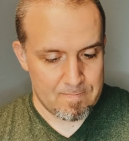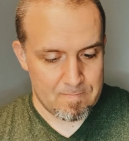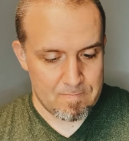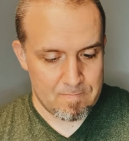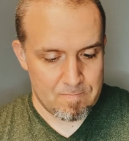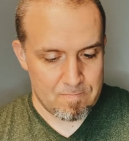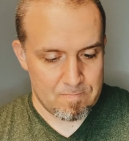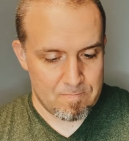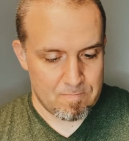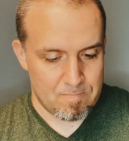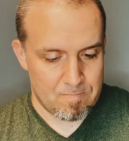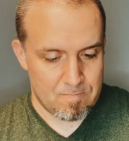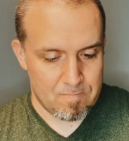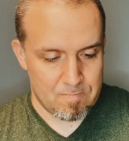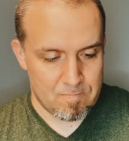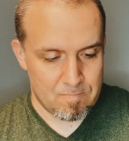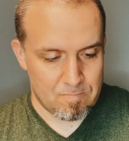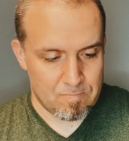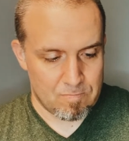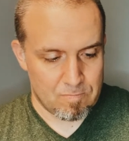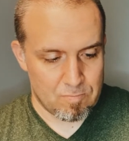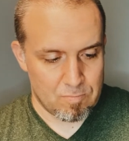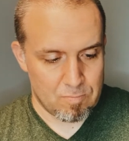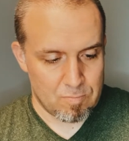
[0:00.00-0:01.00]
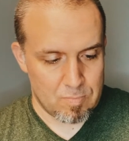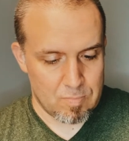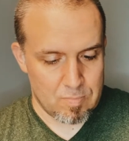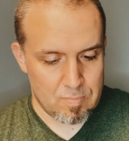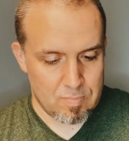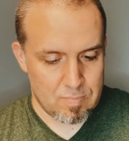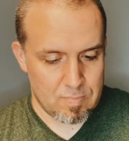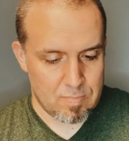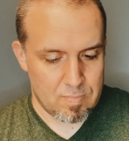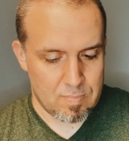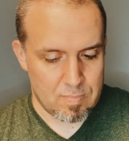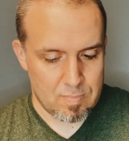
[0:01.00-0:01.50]

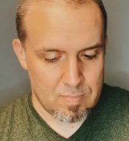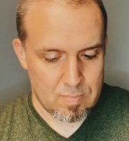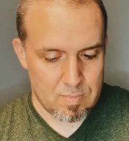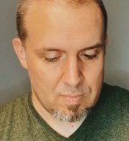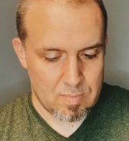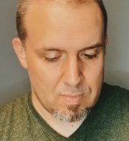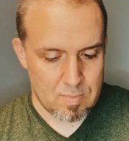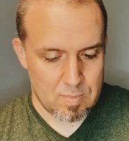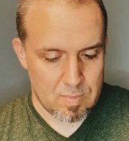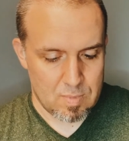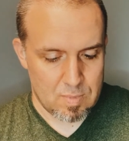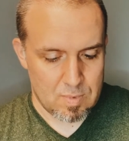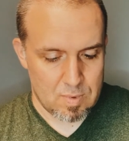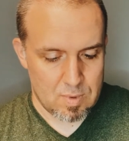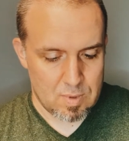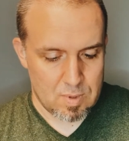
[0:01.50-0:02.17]
(silence)